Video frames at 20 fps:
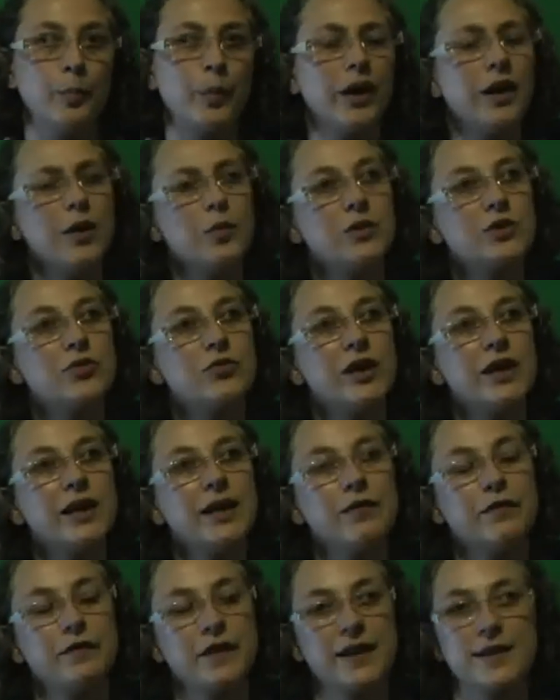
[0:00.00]
But I was
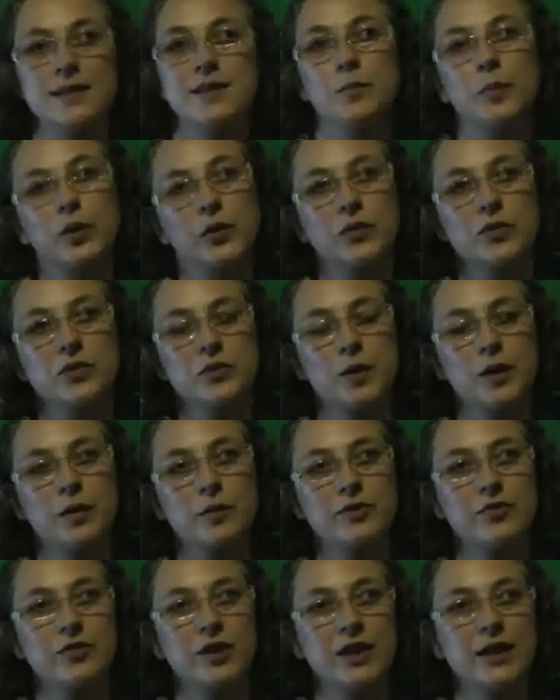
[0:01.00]
really flexible, so I
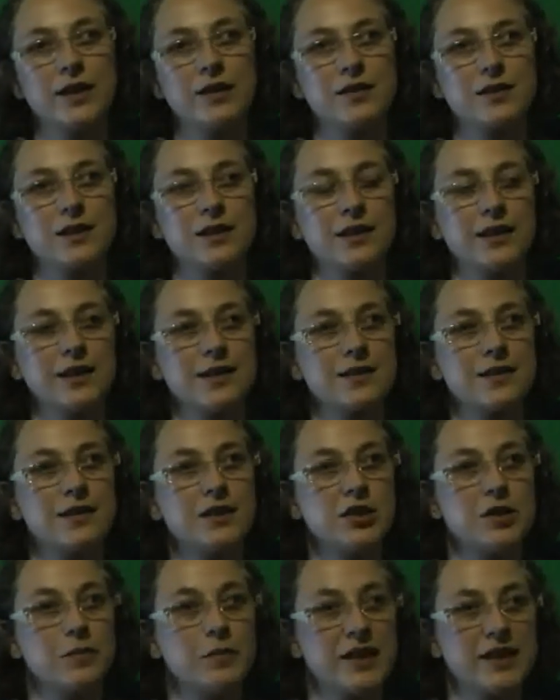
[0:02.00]
was really good at things
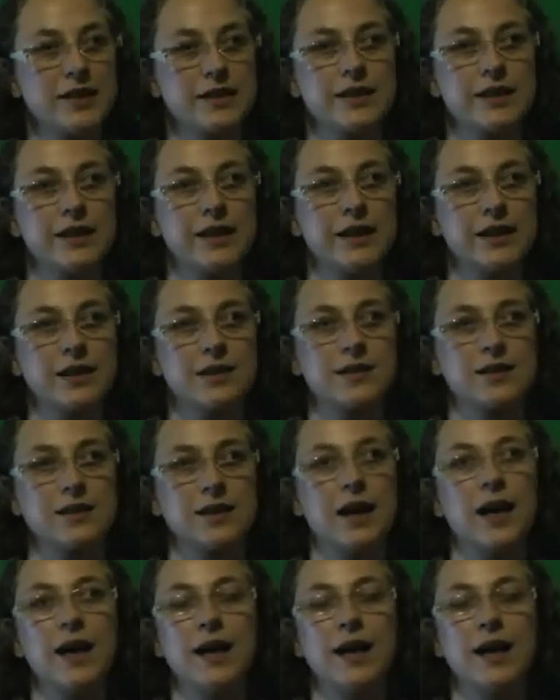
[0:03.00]
like gymnastics